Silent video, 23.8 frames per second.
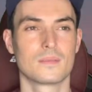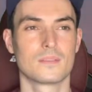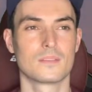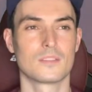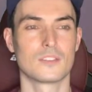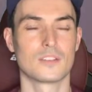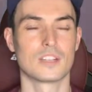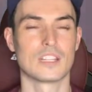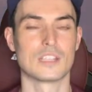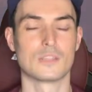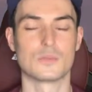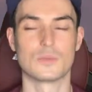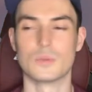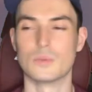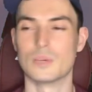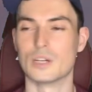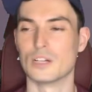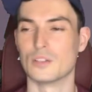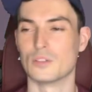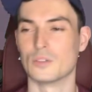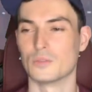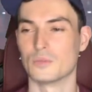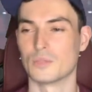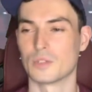Or at least we
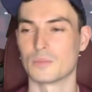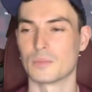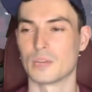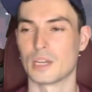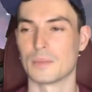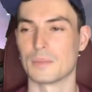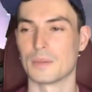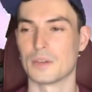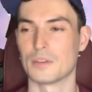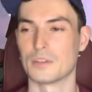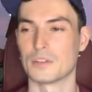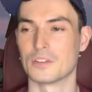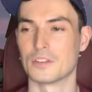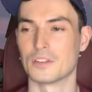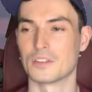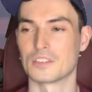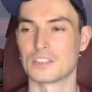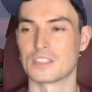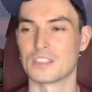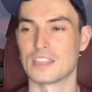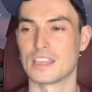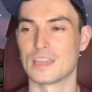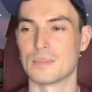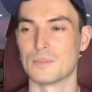will when my opponent
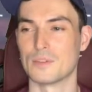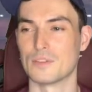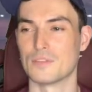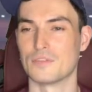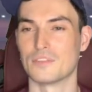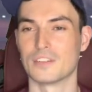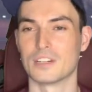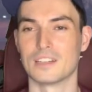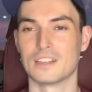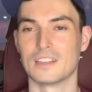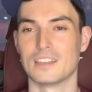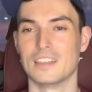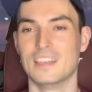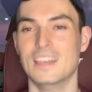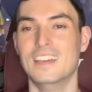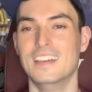locks in their move finally.